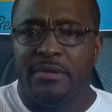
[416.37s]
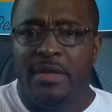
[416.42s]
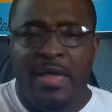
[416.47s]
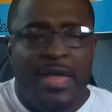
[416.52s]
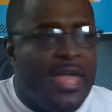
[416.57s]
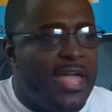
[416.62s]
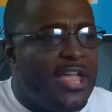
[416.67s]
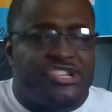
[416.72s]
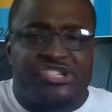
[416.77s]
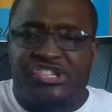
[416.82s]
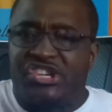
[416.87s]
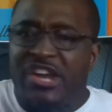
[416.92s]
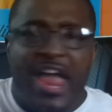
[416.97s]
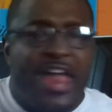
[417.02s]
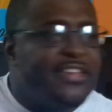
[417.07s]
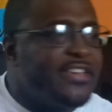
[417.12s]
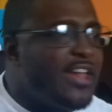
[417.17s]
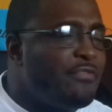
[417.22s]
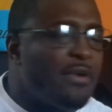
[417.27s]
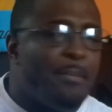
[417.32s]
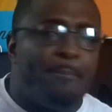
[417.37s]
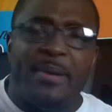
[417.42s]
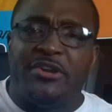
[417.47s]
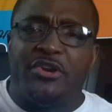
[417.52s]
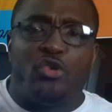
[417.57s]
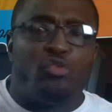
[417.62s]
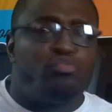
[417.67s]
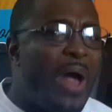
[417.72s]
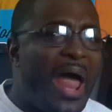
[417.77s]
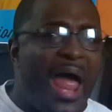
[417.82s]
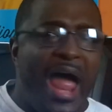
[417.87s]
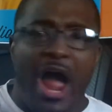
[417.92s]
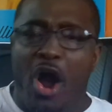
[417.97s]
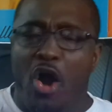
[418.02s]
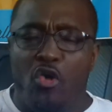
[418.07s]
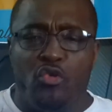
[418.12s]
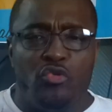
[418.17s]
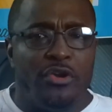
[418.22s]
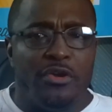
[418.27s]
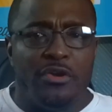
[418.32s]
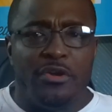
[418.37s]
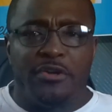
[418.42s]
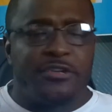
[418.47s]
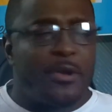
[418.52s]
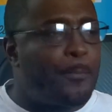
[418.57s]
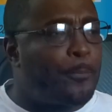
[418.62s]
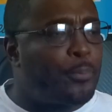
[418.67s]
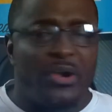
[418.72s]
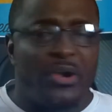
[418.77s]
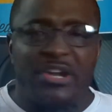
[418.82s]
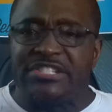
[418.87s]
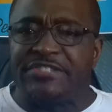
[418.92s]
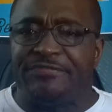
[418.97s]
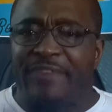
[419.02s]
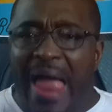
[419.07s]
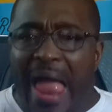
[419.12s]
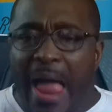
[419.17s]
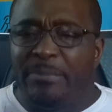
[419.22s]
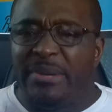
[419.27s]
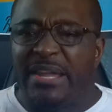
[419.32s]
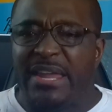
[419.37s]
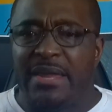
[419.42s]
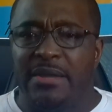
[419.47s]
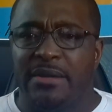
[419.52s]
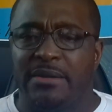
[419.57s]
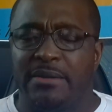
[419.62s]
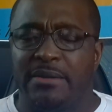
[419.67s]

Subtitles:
and she ain't never been around the Prince family,